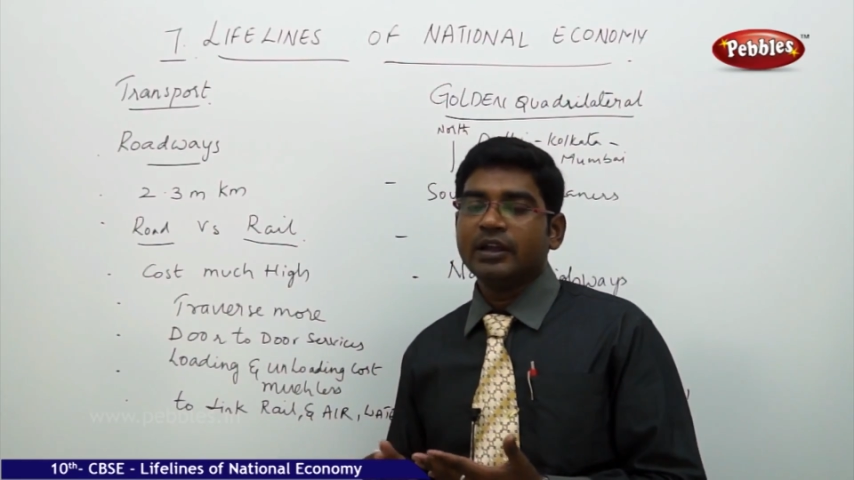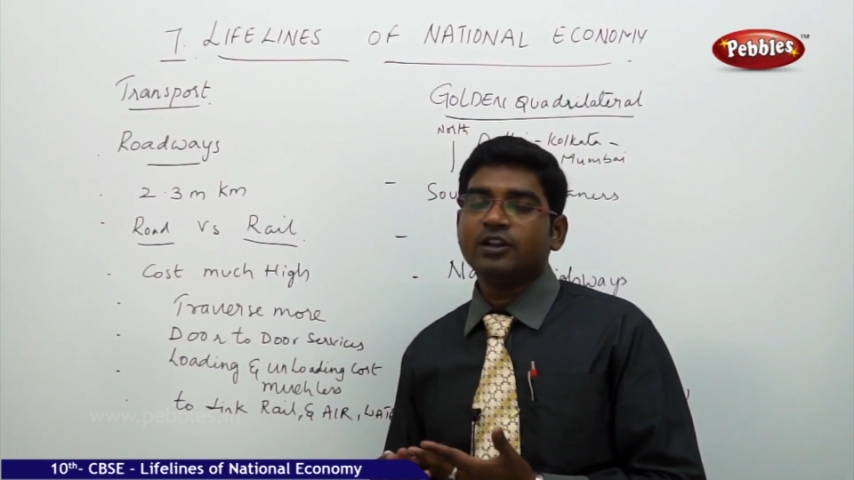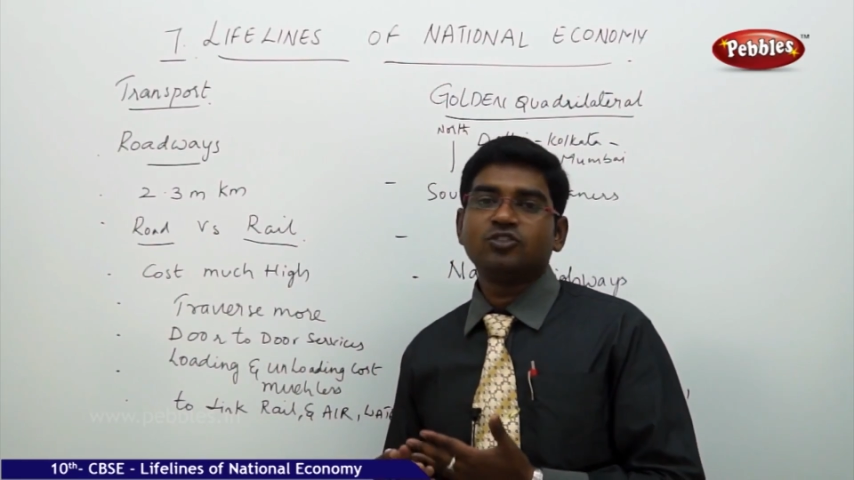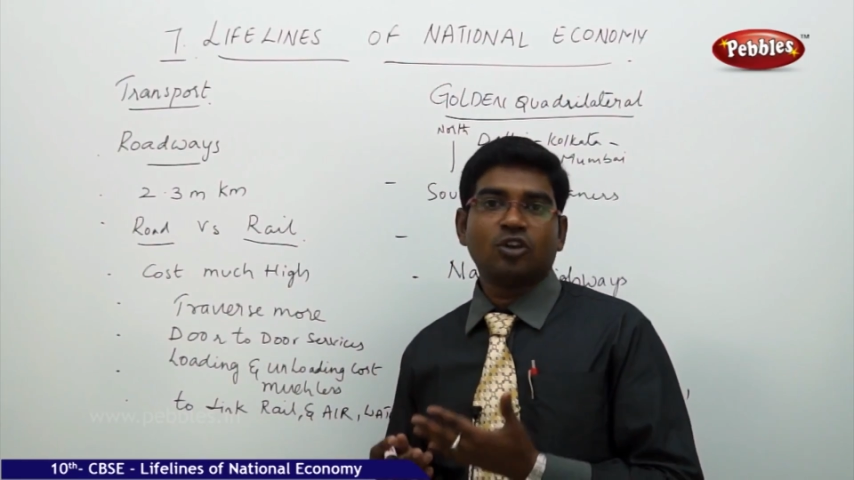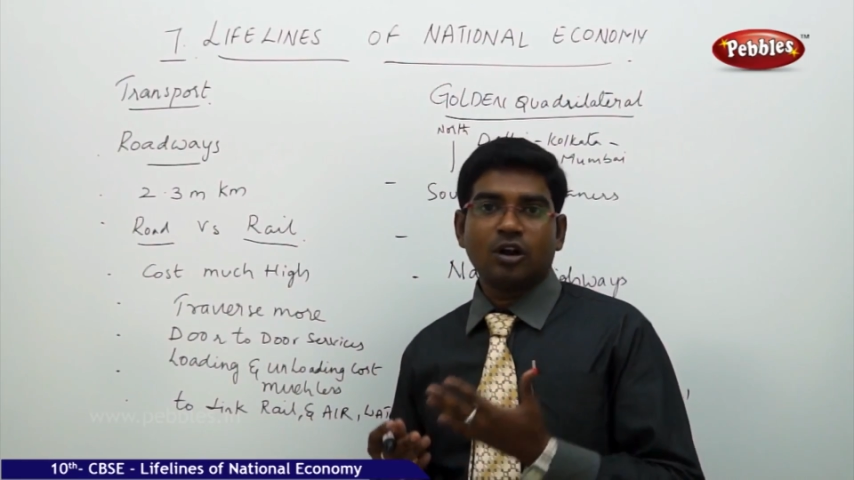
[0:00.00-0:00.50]

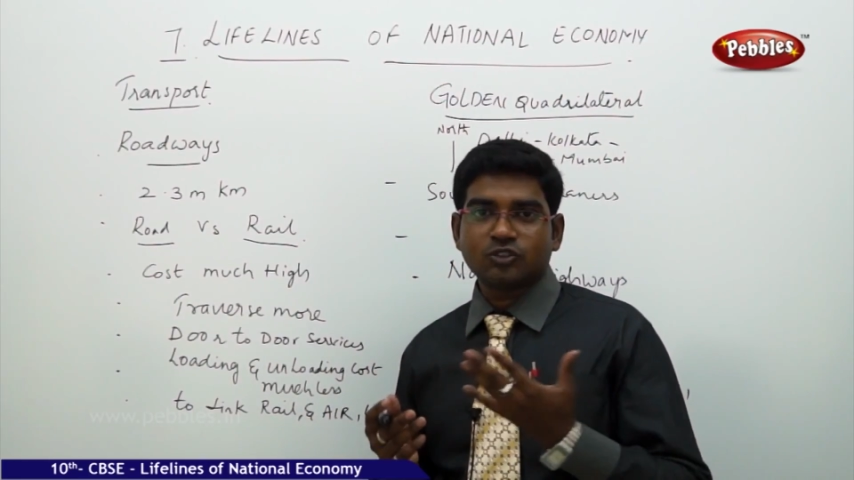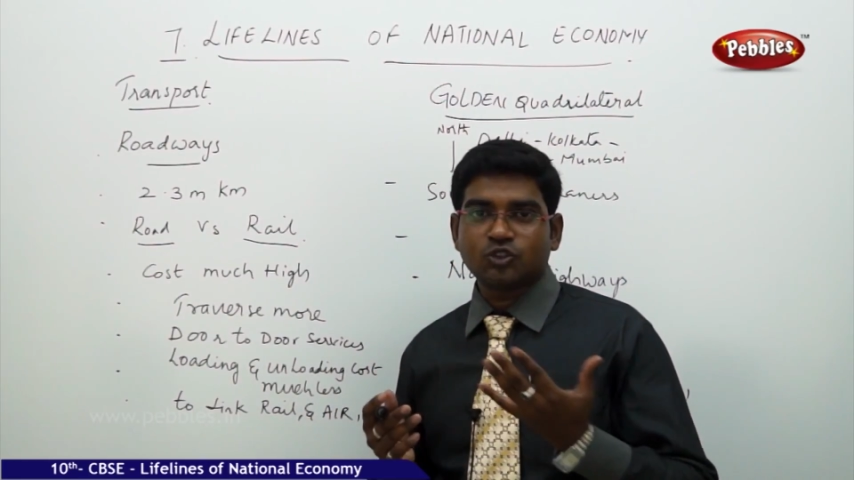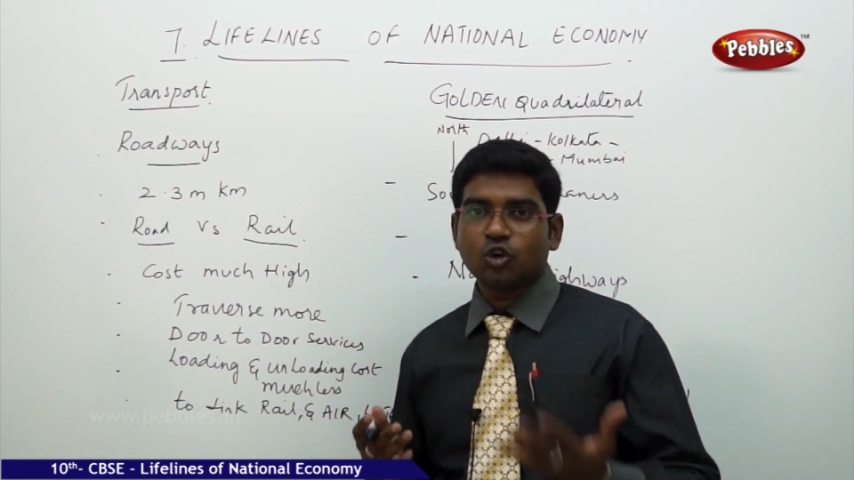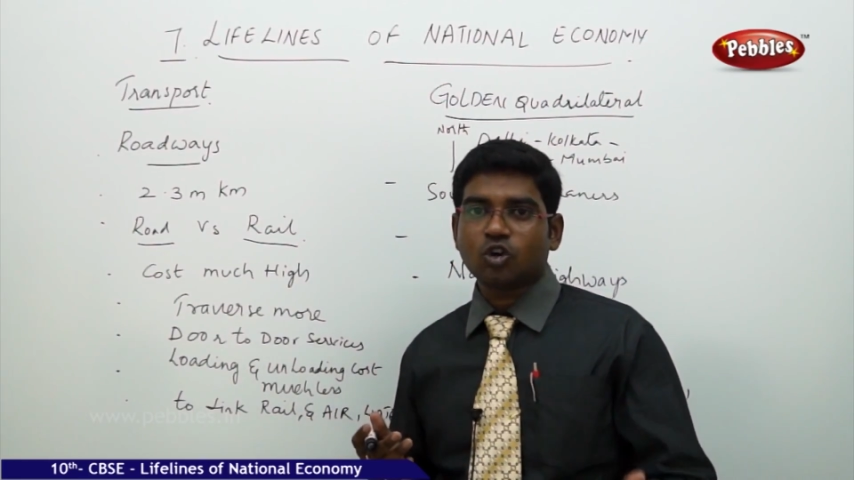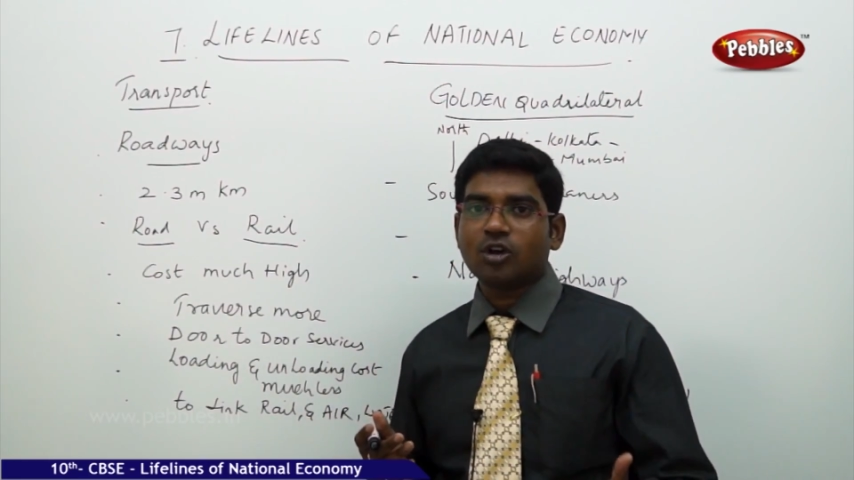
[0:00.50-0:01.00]
it is not
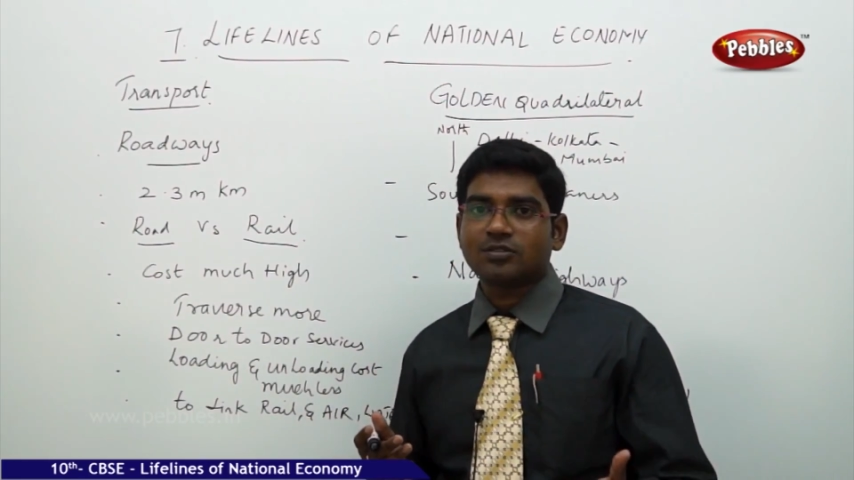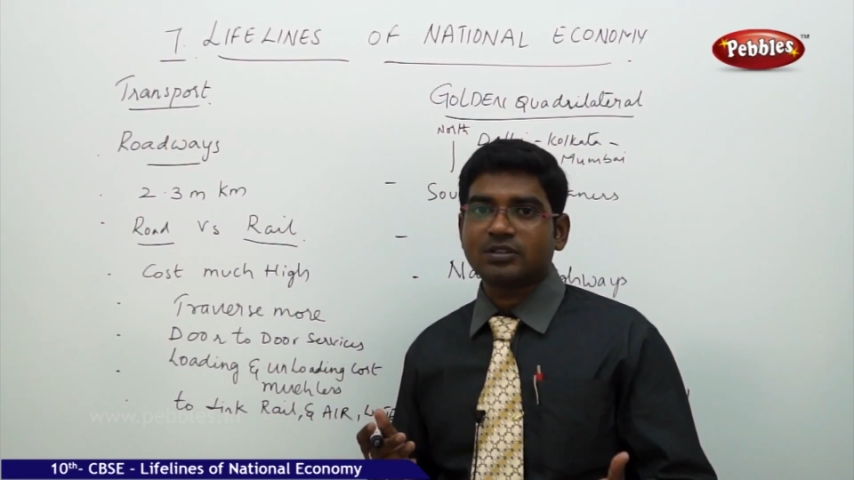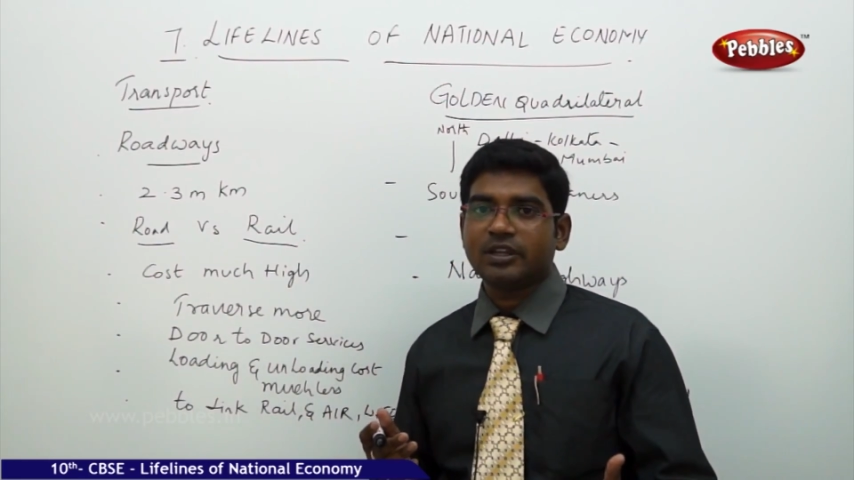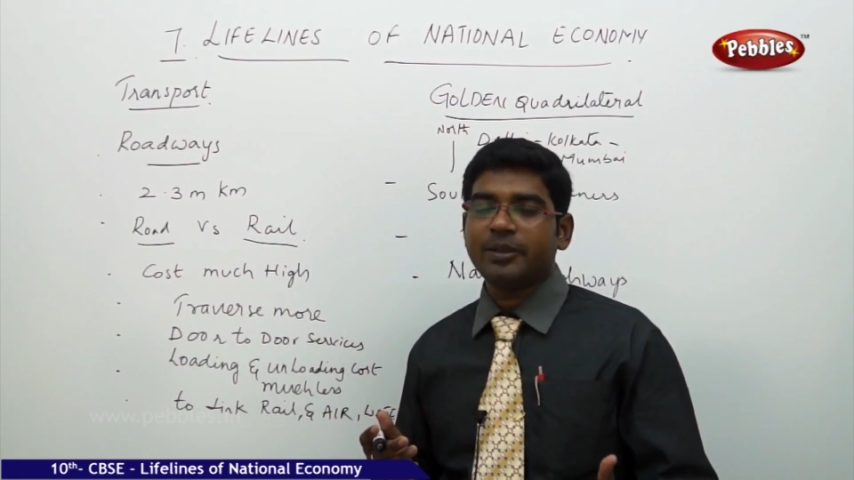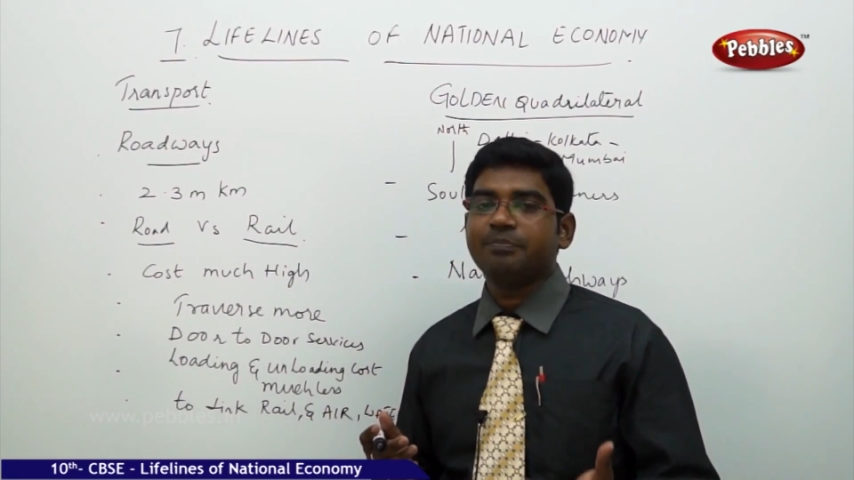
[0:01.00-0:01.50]
so
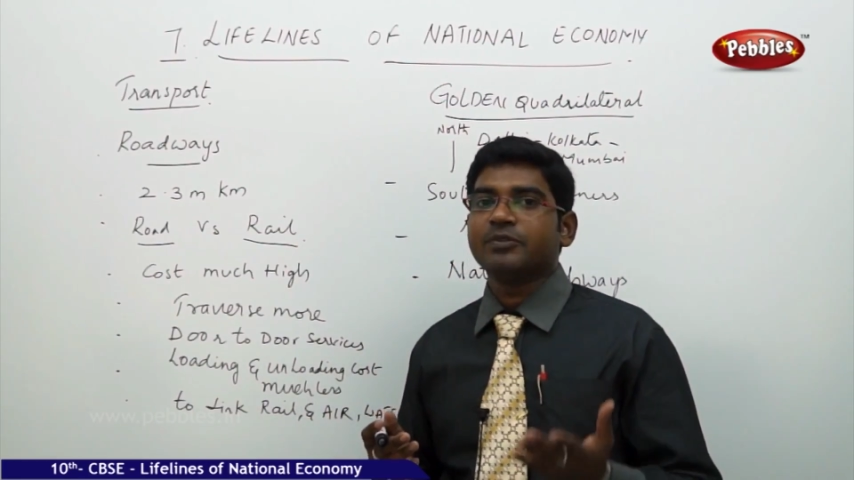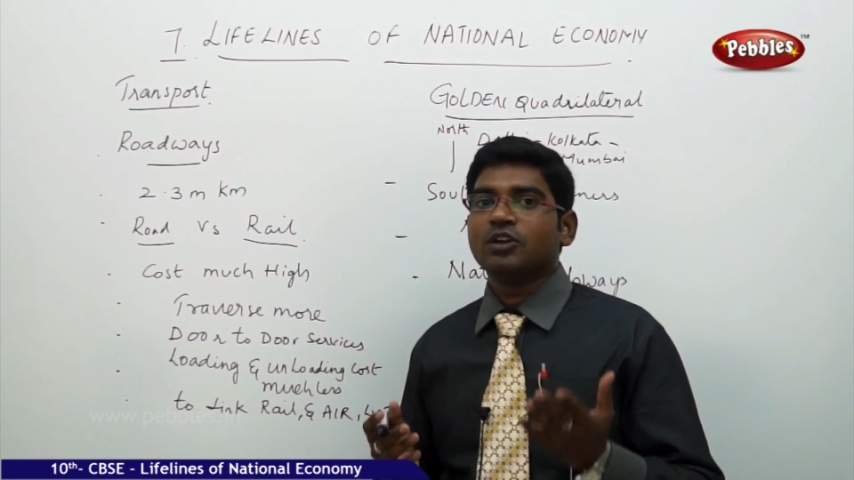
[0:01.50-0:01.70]
costly